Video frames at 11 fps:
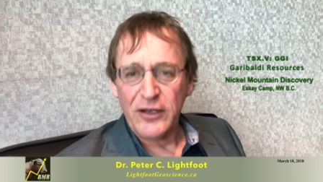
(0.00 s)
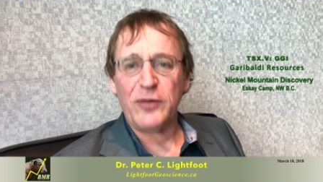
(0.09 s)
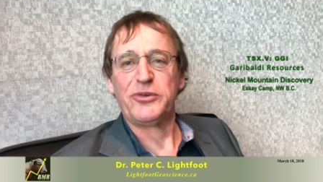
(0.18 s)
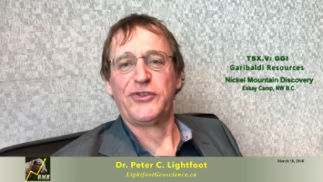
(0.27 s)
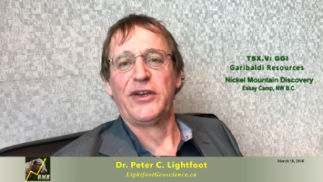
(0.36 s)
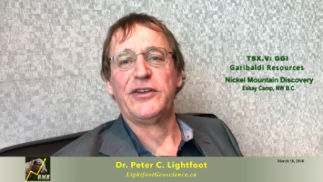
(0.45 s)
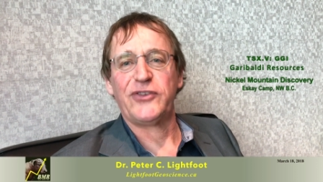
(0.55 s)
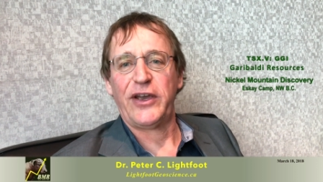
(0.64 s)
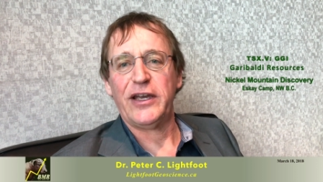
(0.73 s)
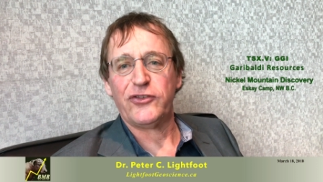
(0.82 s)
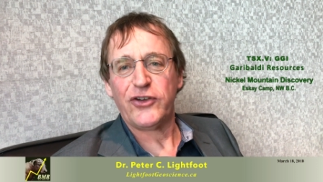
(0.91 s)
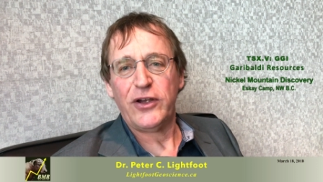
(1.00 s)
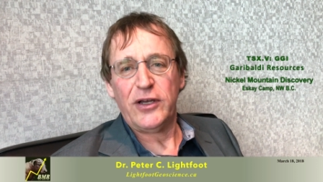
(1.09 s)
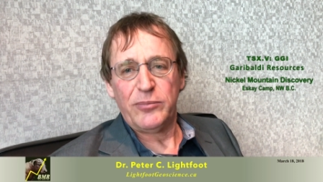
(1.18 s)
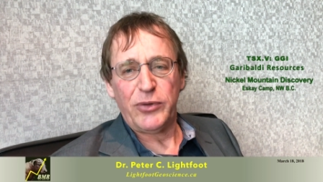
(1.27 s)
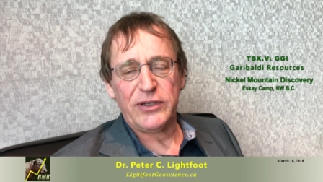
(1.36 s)
a precise age,
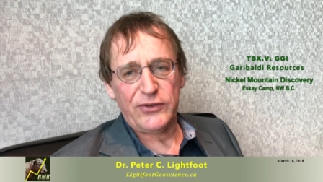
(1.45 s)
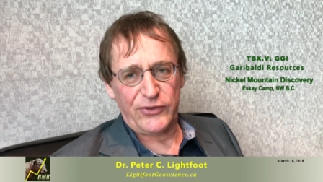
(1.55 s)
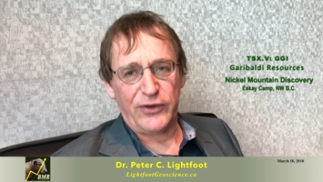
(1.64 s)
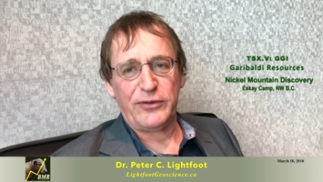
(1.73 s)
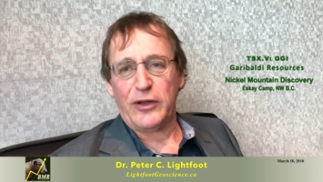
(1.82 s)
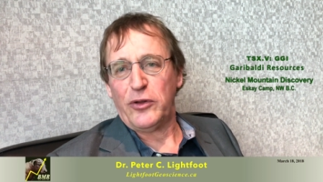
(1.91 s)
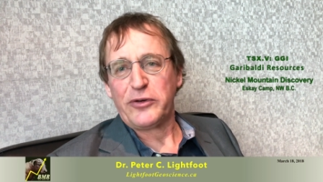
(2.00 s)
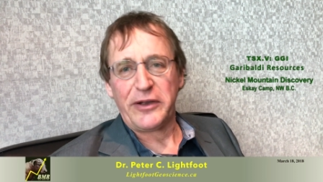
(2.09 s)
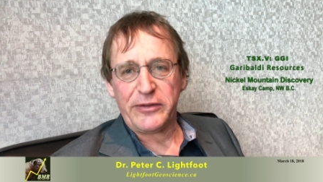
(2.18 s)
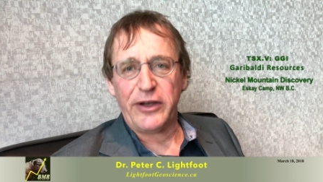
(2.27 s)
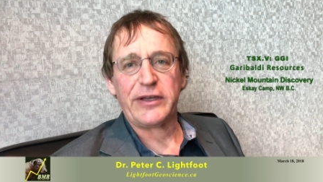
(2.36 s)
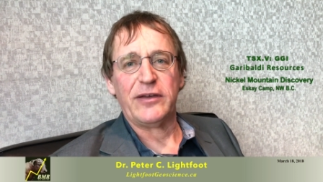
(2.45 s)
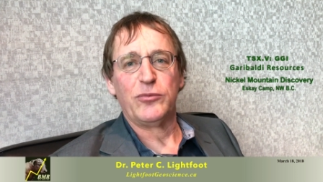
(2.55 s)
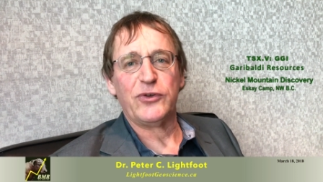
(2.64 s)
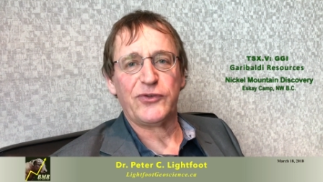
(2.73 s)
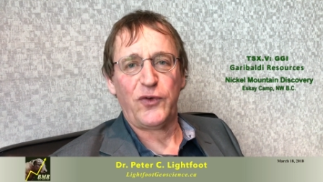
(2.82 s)
but it's certainly looking like
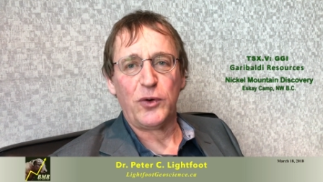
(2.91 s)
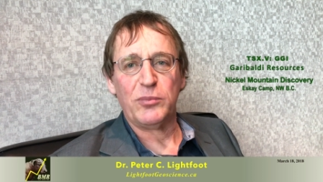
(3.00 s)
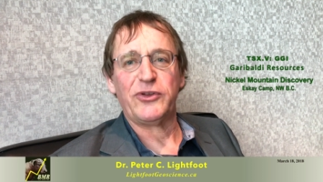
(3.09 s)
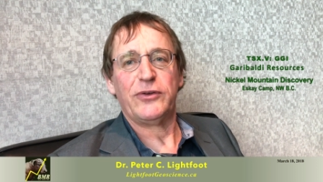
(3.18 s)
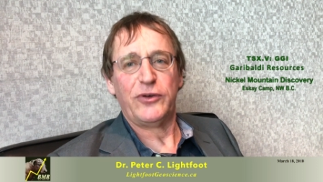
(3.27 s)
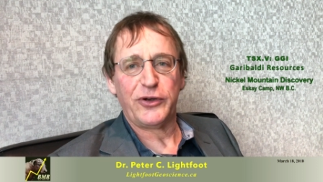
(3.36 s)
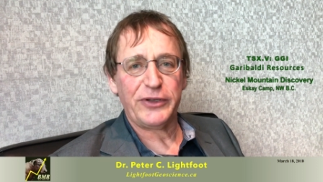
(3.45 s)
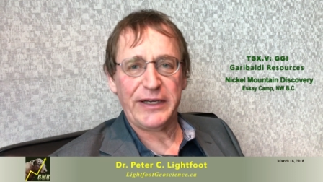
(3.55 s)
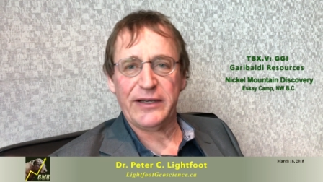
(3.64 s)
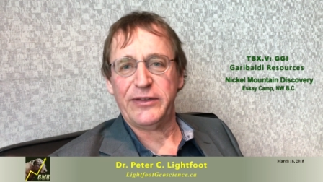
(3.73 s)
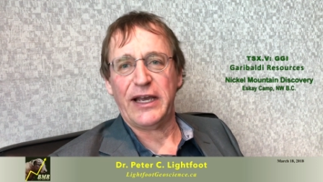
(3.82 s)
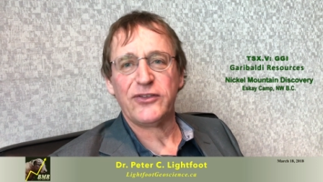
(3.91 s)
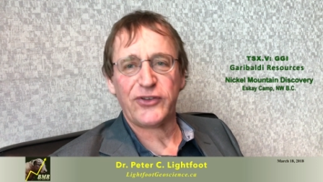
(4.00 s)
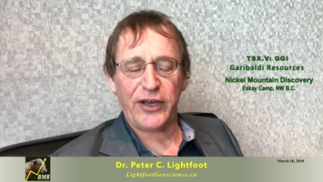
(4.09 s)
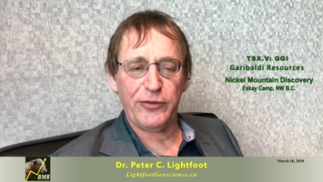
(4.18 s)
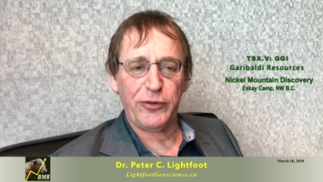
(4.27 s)
it was formed early in the
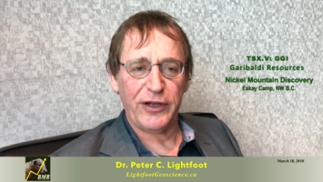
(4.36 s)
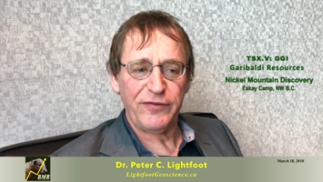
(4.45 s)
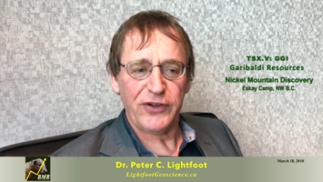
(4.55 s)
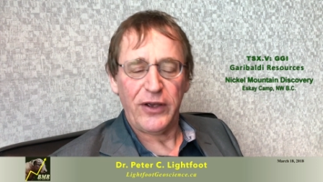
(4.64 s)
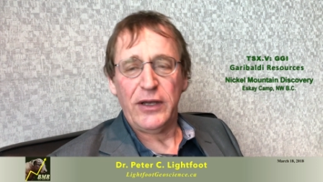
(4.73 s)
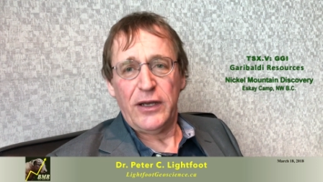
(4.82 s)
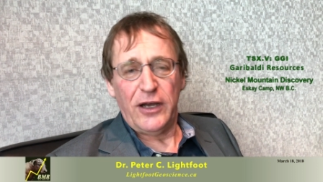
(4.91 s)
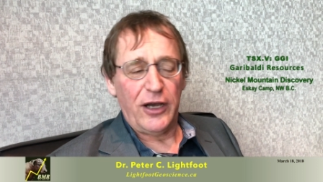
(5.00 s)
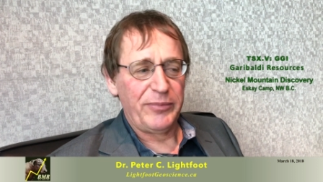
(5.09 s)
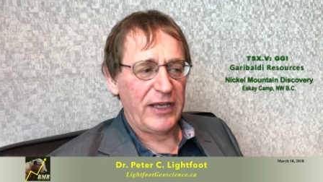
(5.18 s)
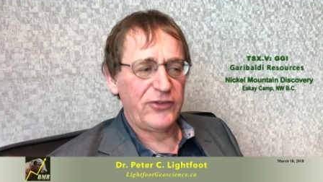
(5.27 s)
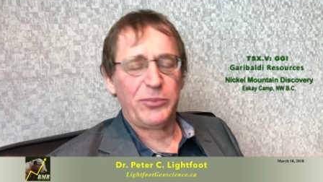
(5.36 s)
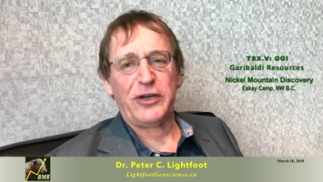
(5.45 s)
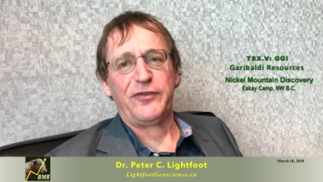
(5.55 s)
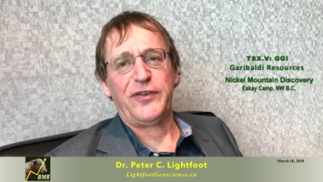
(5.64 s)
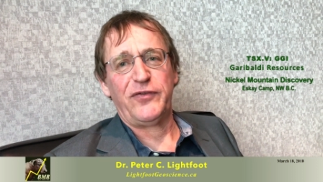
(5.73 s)
Eskay Rift. Um, that's
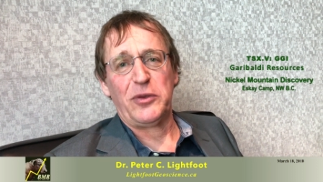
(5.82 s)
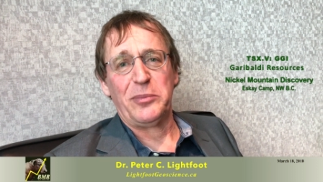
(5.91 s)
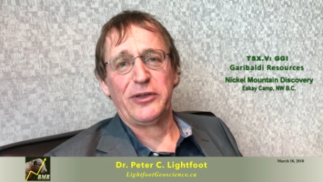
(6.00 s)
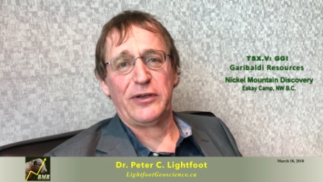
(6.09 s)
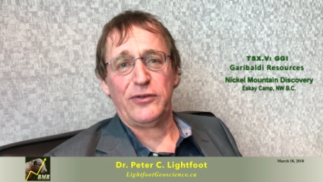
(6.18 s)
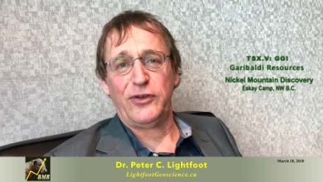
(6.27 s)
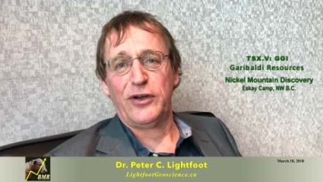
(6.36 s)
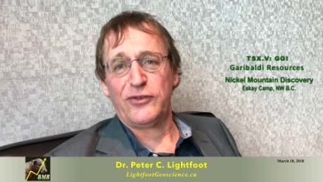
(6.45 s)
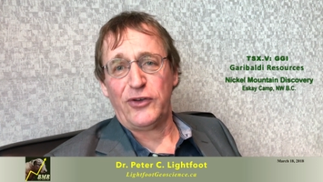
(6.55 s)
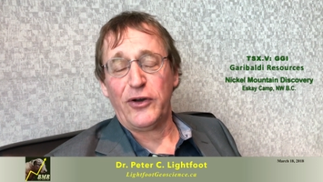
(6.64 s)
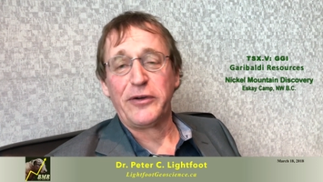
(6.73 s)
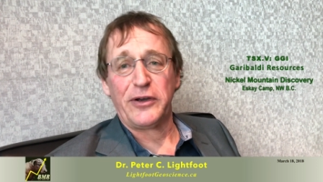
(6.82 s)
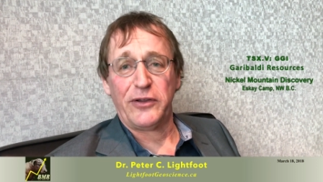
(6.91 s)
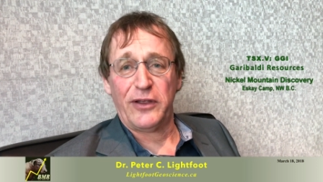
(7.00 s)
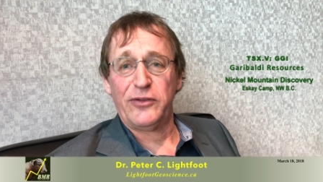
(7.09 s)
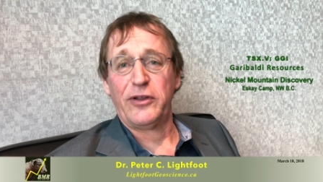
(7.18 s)
about 50 million years
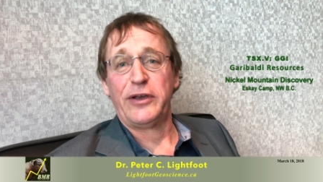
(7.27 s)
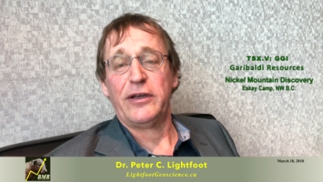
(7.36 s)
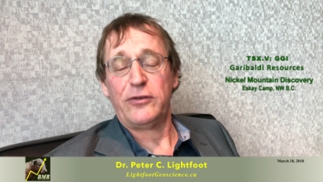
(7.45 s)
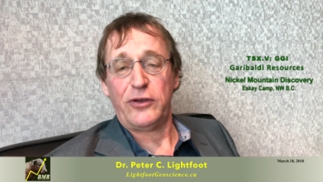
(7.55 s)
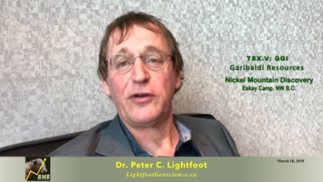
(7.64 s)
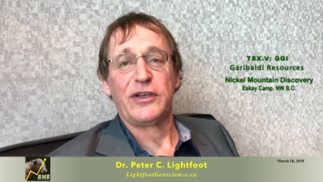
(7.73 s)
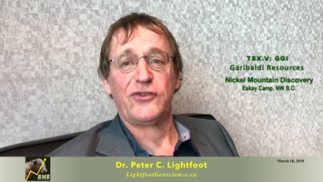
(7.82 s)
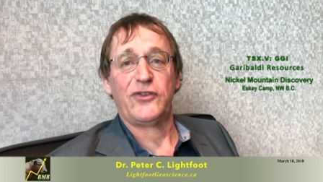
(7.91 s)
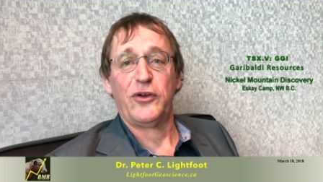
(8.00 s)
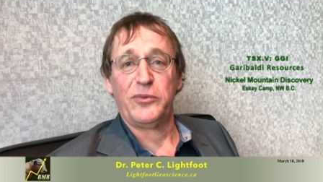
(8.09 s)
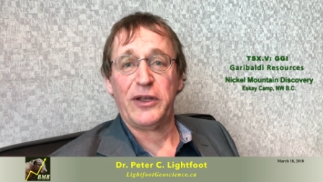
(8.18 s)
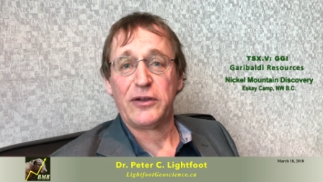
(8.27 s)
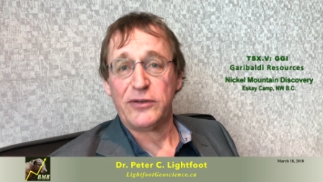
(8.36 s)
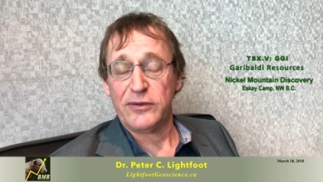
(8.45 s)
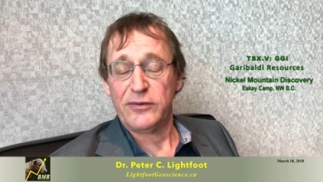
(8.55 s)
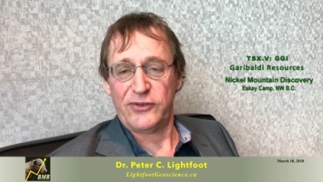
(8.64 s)
younger than the youngest known
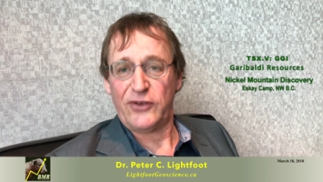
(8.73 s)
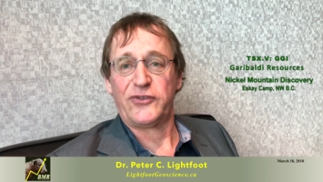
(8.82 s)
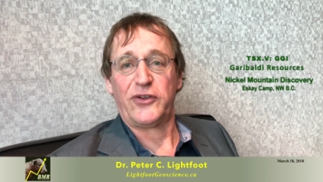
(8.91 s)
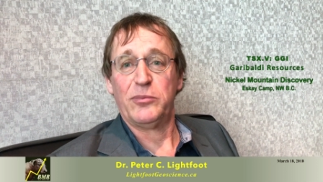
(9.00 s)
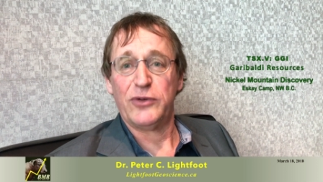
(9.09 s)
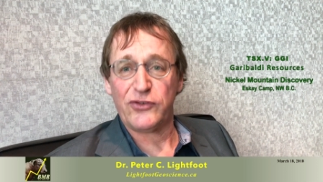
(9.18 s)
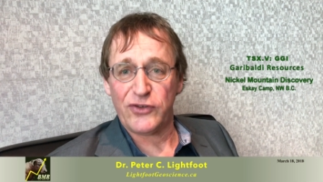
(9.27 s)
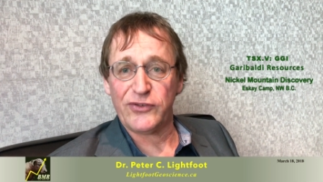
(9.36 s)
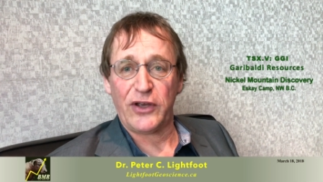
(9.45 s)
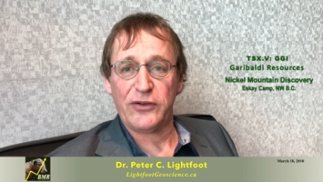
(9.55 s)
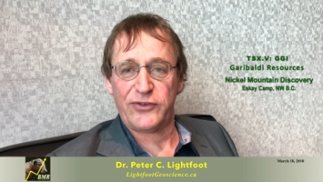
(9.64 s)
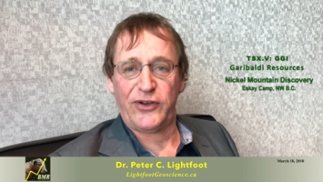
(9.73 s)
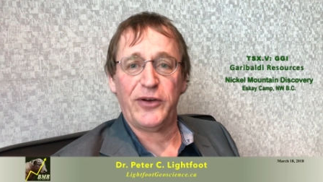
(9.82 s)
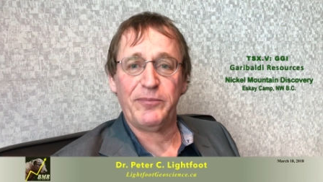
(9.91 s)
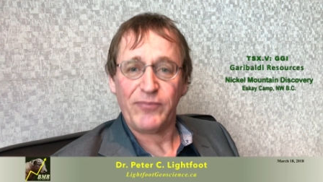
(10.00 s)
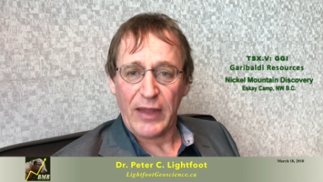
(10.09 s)
nickel system, which is
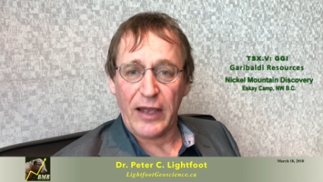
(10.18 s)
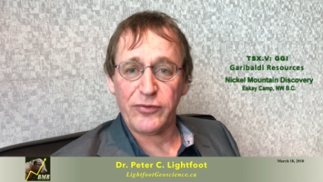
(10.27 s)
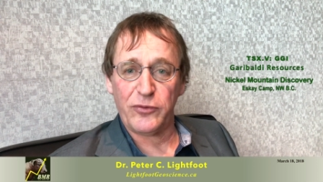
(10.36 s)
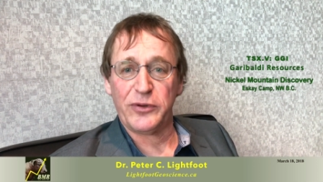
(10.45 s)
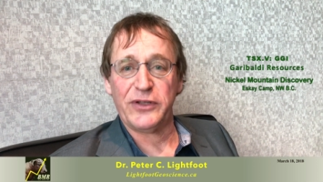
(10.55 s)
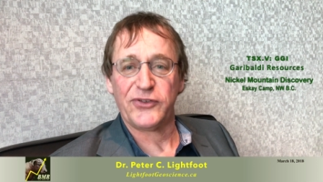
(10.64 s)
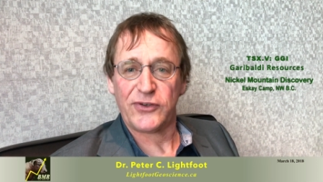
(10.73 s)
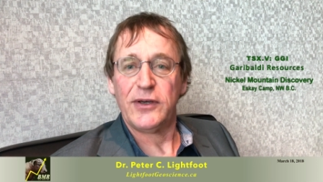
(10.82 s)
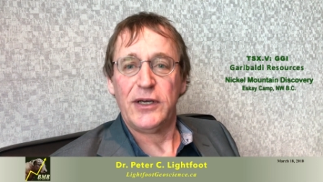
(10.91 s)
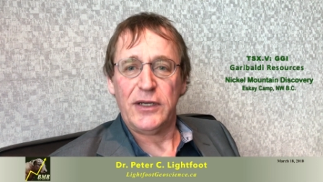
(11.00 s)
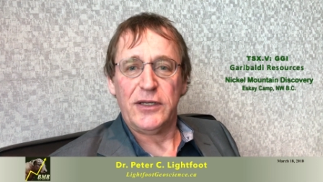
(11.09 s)
at, um, at Norilsk.